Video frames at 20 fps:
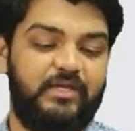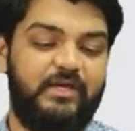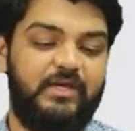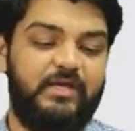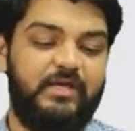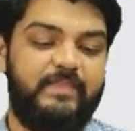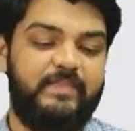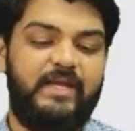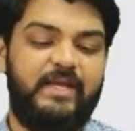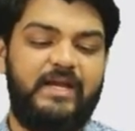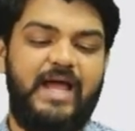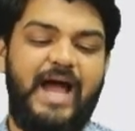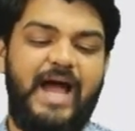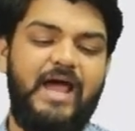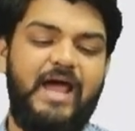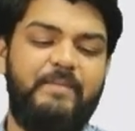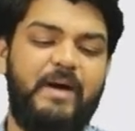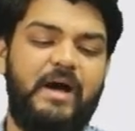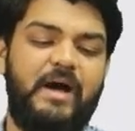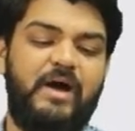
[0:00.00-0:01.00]
Then
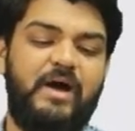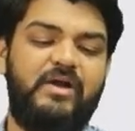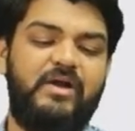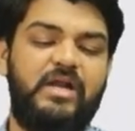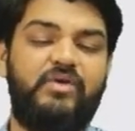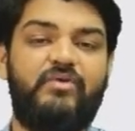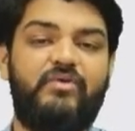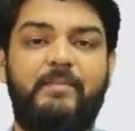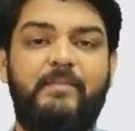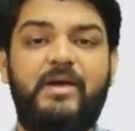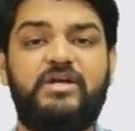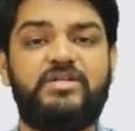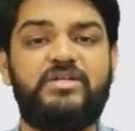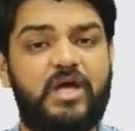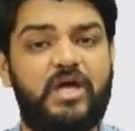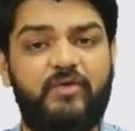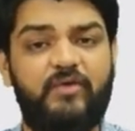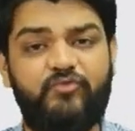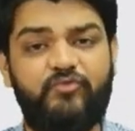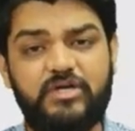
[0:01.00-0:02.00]
high power requirements.
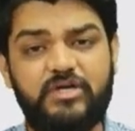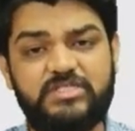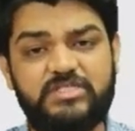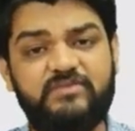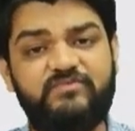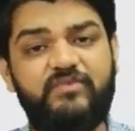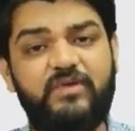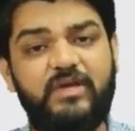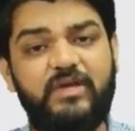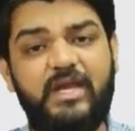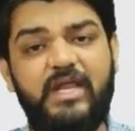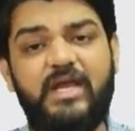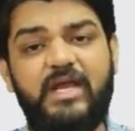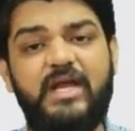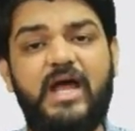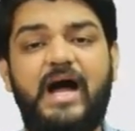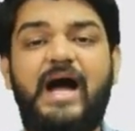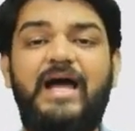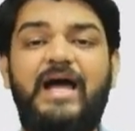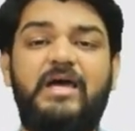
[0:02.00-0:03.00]
Of course, if we need
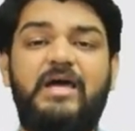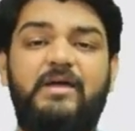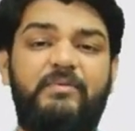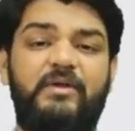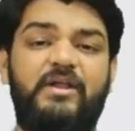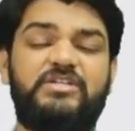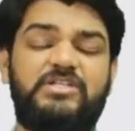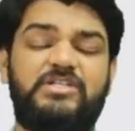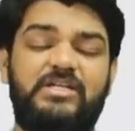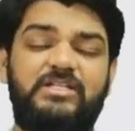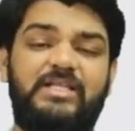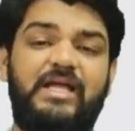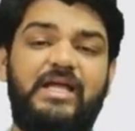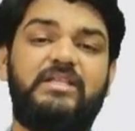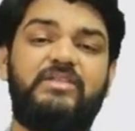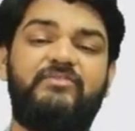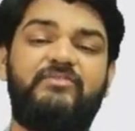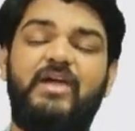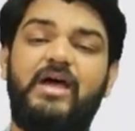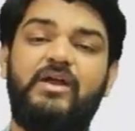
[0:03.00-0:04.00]
higher pressure,
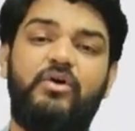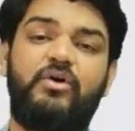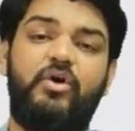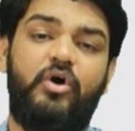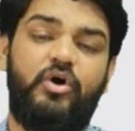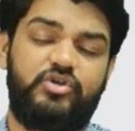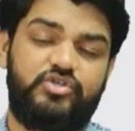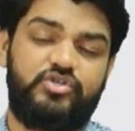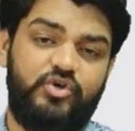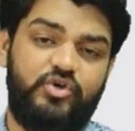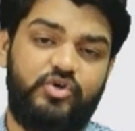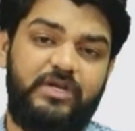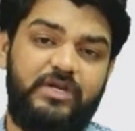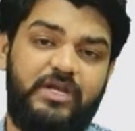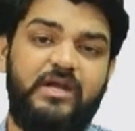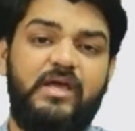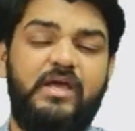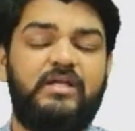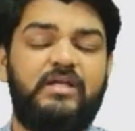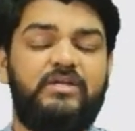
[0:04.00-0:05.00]
then we are also
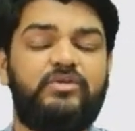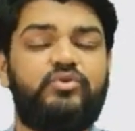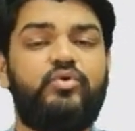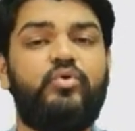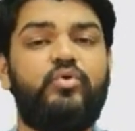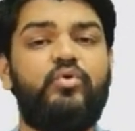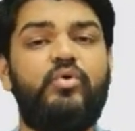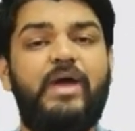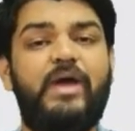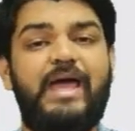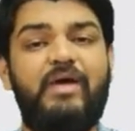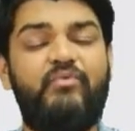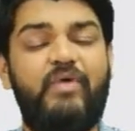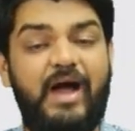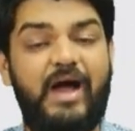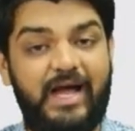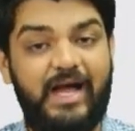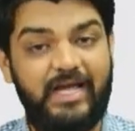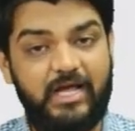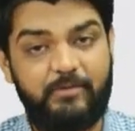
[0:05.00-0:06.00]
need to have
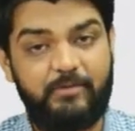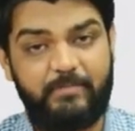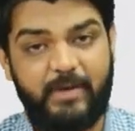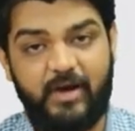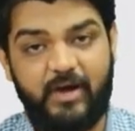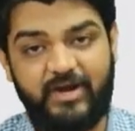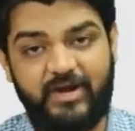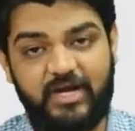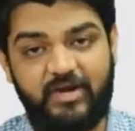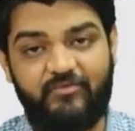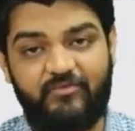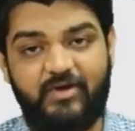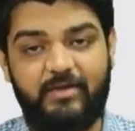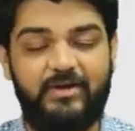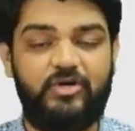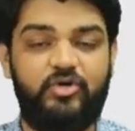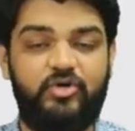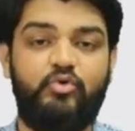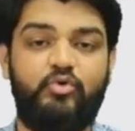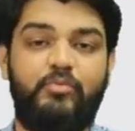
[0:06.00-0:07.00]
higher power
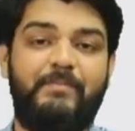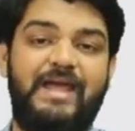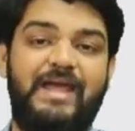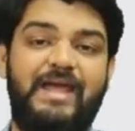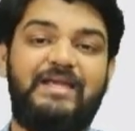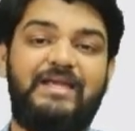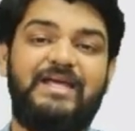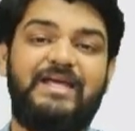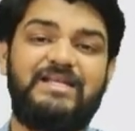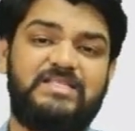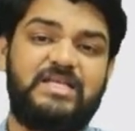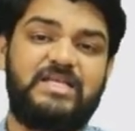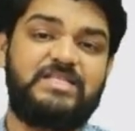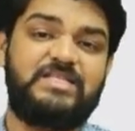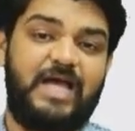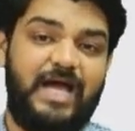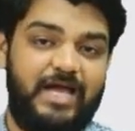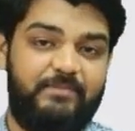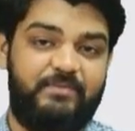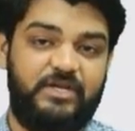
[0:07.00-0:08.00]
requirement to maintain such
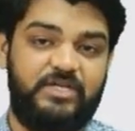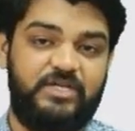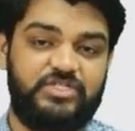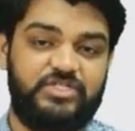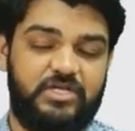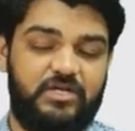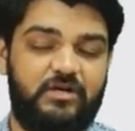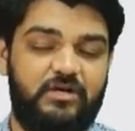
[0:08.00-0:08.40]
high pressure.